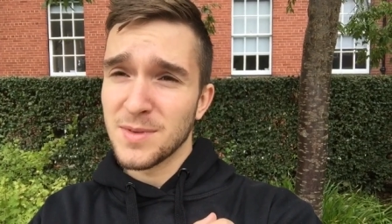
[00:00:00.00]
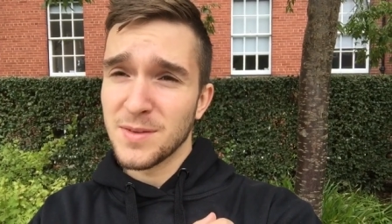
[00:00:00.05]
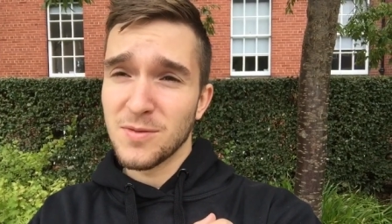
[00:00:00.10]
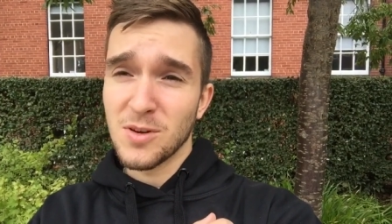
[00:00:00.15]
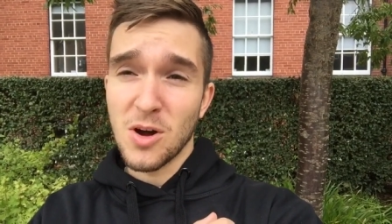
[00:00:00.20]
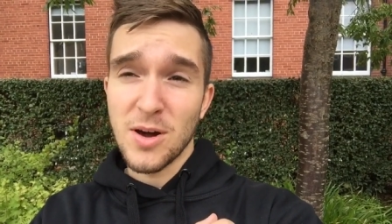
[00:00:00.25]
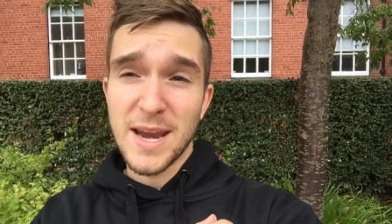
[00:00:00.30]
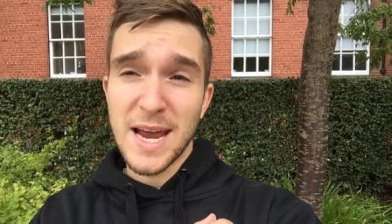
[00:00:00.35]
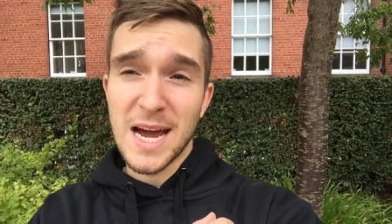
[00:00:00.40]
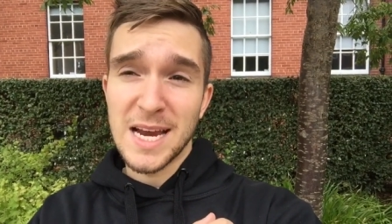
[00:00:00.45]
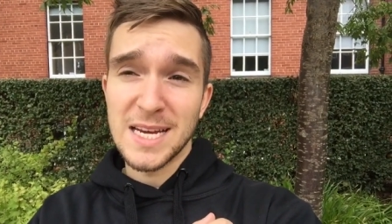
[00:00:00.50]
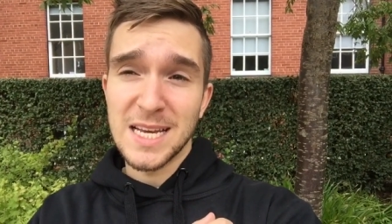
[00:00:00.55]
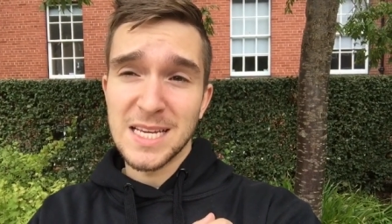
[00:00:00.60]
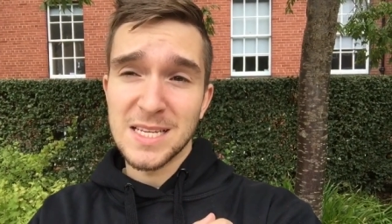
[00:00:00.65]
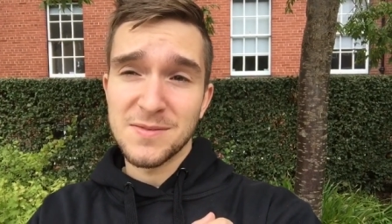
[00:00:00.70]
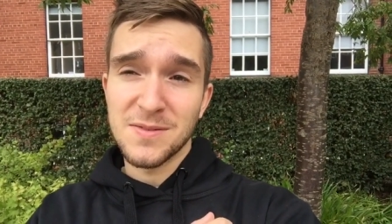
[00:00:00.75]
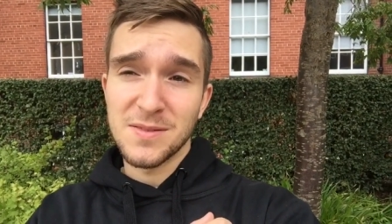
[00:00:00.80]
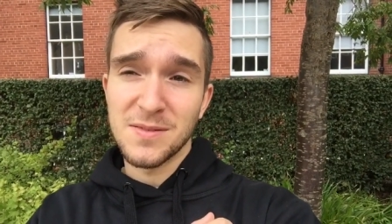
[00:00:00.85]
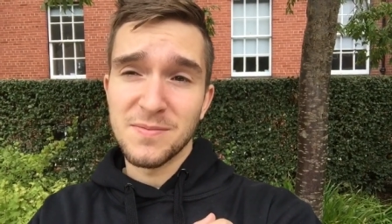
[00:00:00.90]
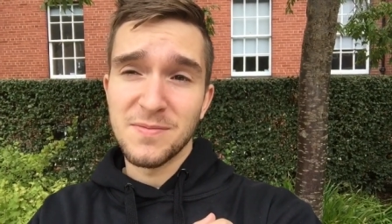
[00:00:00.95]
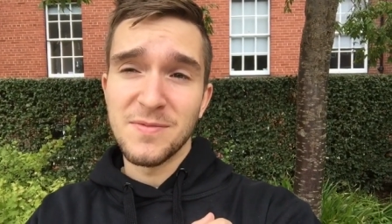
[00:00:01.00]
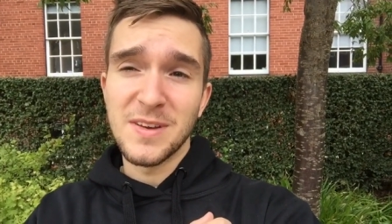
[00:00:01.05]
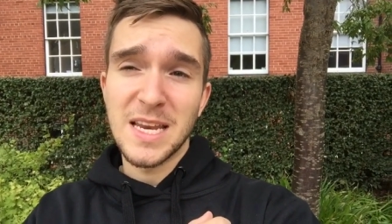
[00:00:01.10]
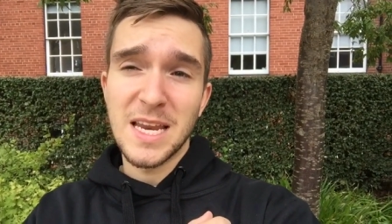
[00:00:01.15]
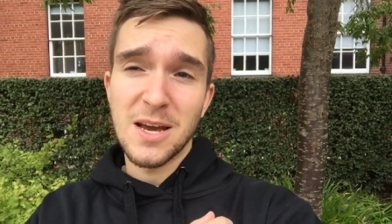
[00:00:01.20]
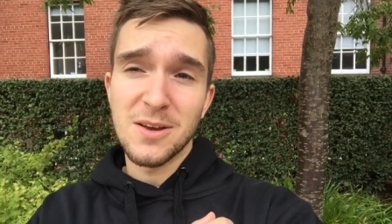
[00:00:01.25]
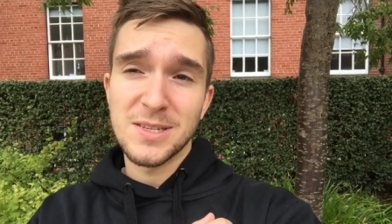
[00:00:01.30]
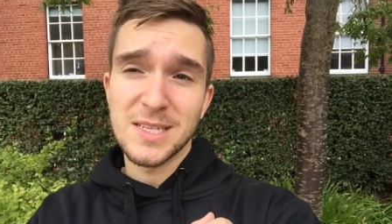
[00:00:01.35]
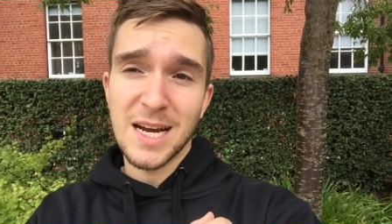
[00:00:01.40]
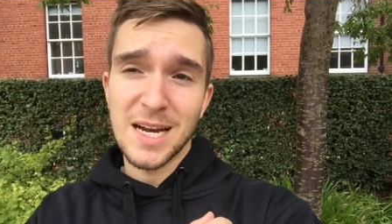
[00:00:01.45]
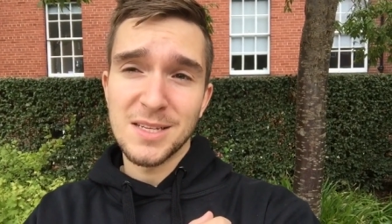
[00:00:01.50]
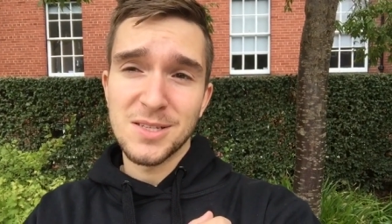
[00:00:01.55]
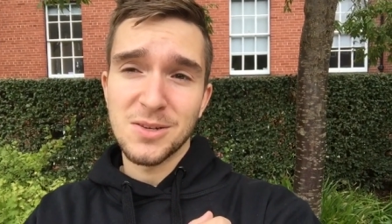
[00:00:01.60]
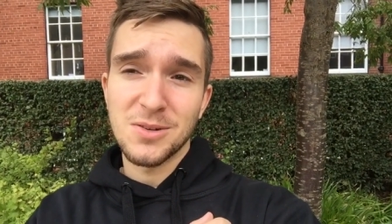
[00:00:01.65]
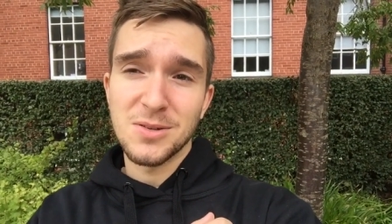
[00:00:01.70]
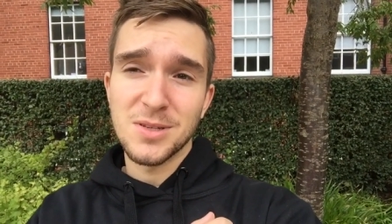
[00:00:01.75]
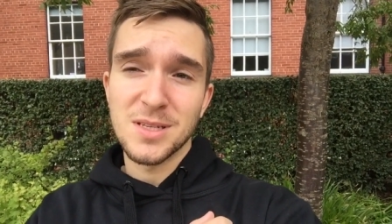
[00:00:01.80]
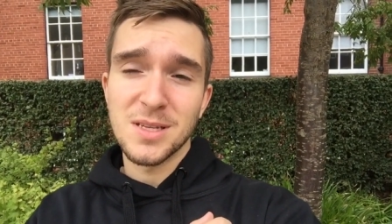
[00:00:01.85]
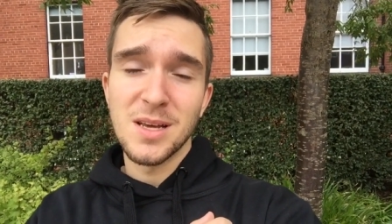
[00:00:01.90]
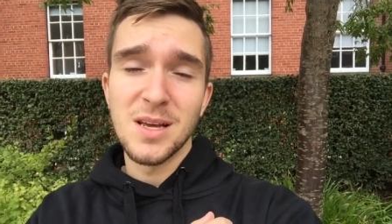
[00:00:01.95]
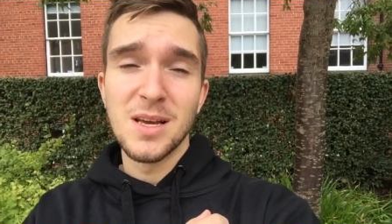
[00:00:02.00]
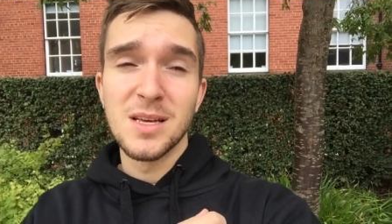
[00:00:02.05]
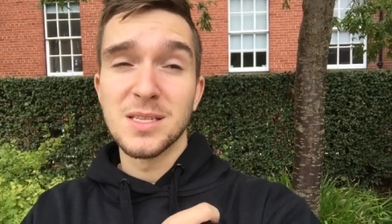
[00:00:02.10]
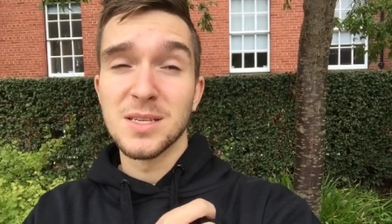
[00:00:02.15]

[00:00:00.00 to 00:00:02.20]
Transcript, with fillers: If you've got any ideas for video titles,